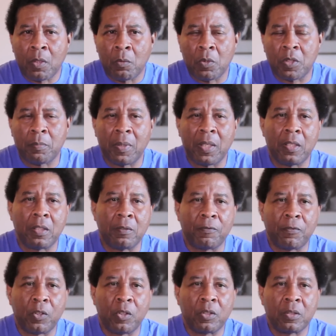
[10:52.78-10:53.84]
which made it the
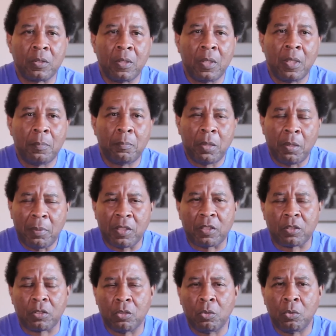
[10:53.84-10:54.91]
first public
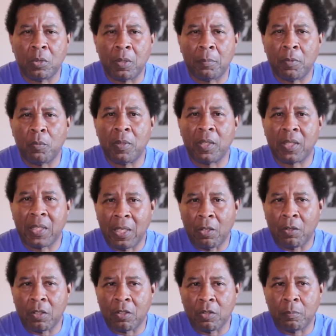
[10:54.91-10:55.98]
school in Mobile
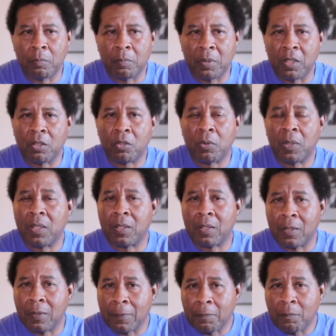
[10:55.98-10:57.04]
County to be
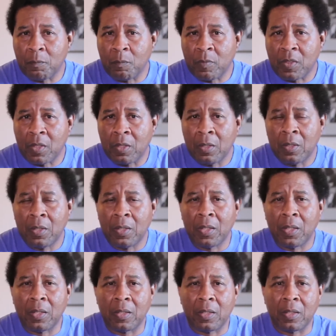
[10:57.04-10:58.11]
accredited.
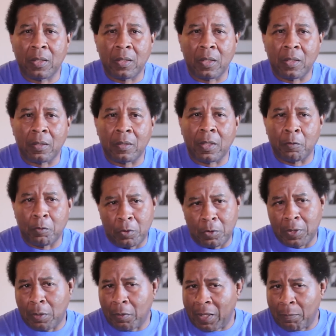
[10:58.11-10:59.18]
And and and uh,
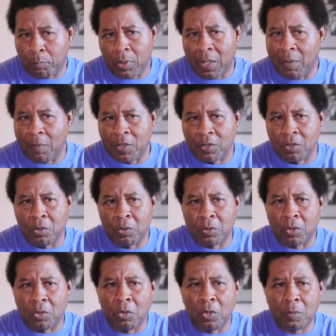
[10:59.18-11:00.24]
there were private schools,
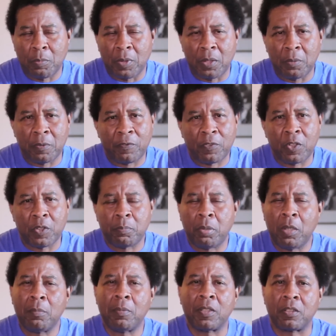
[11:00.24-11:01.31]
of course, but it was first
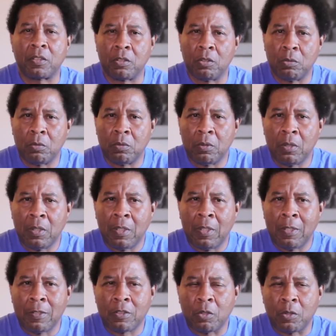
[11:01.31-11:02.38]
public school.
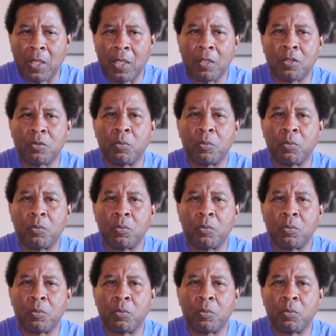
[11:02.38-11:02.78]
So that was